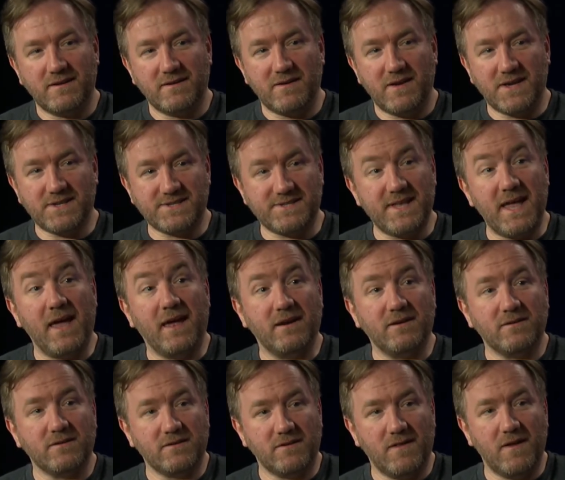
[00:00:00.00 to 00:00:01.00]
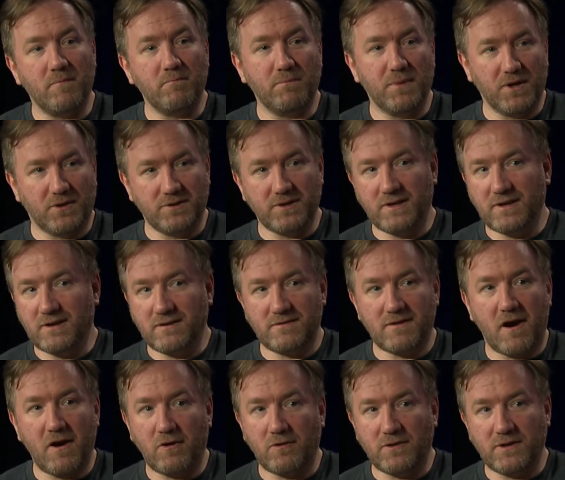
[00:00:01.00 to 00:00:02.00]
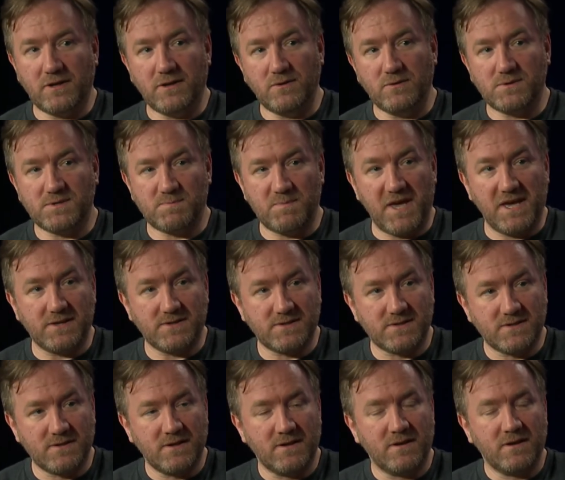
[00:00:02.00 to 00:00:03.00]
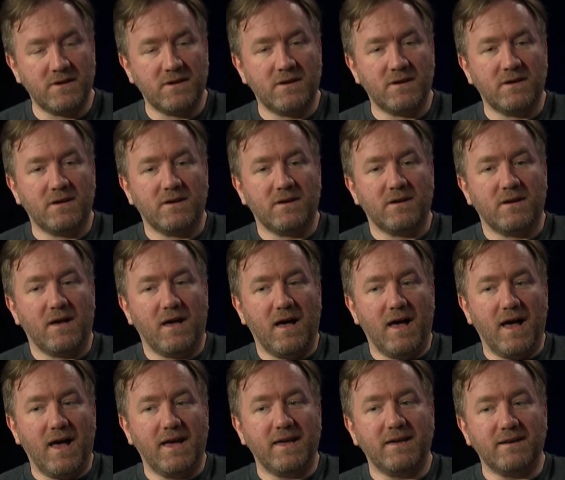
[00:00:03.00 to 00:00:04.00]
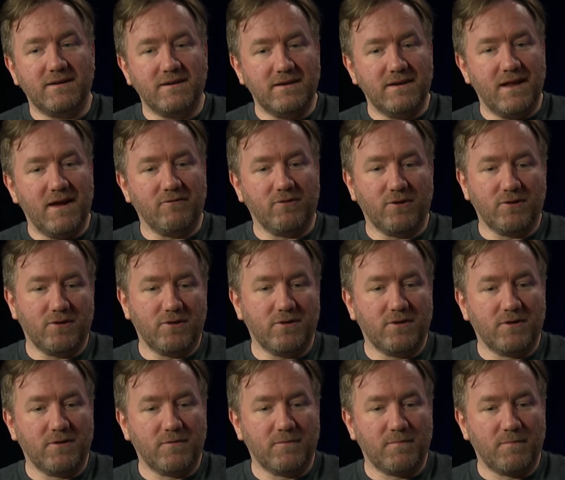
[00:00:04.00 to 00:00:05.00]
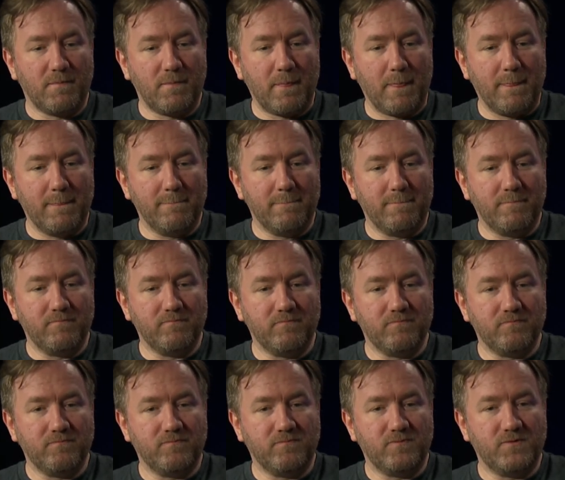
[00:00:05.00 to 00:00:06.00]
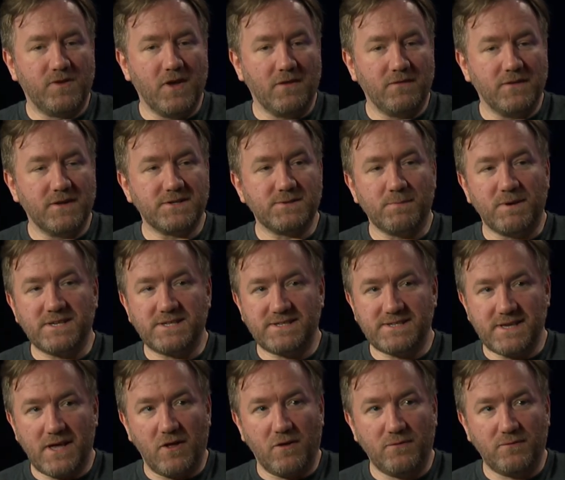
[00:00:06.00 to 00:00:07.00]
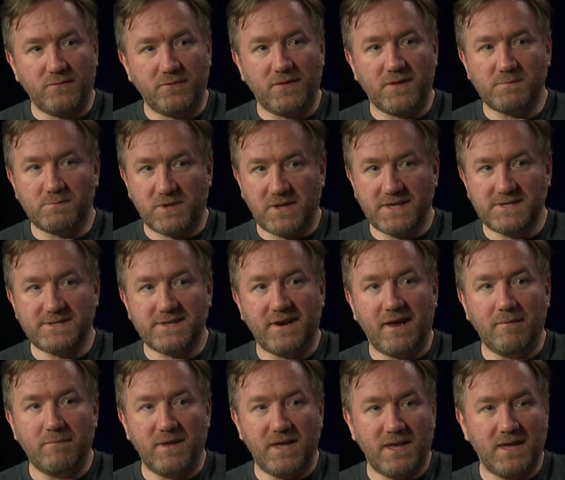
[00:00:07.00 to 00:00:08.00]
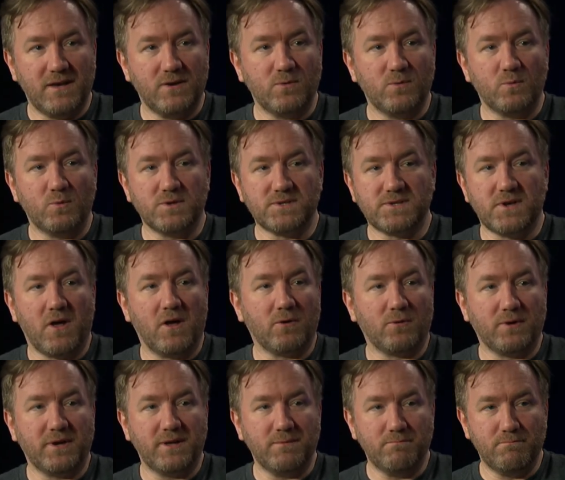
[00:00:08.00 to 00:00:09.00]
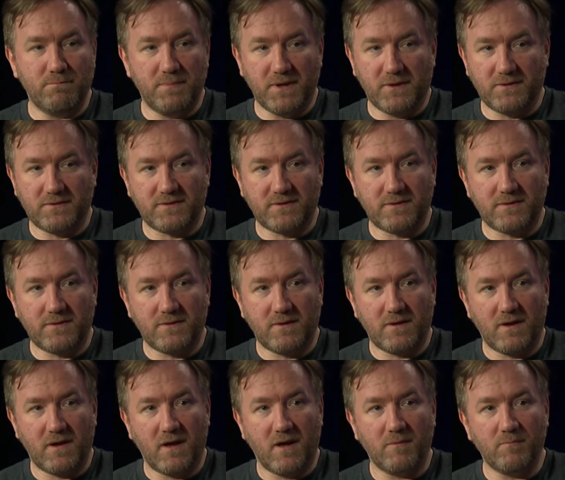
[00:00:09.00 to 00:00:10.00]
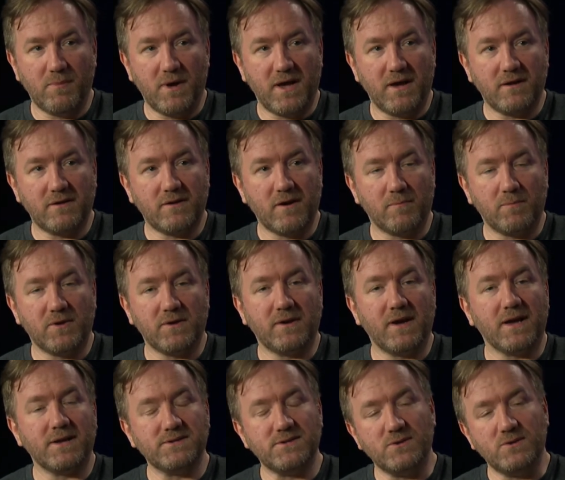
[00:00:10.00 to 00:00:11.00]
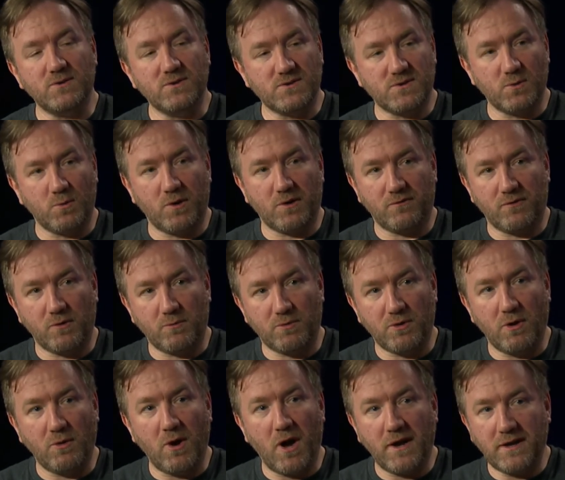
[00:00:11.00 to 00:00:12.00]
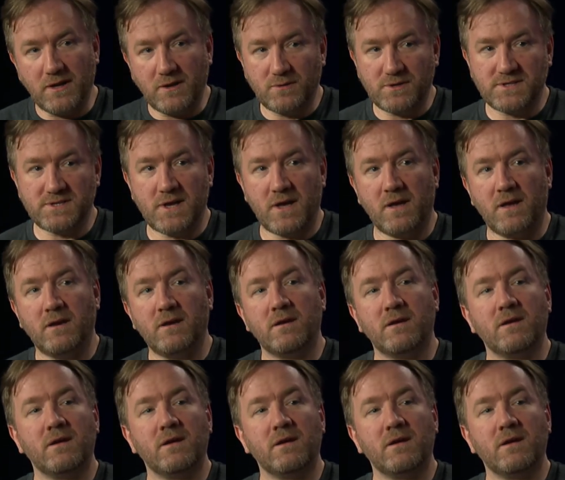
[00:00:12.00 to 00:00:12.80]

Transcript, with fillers: extent, them building an entirely new space. Mm -hmm. I had never done this myself. The place that I'm in was already built uh, by a couple of guys who used to work for Pro Audio Design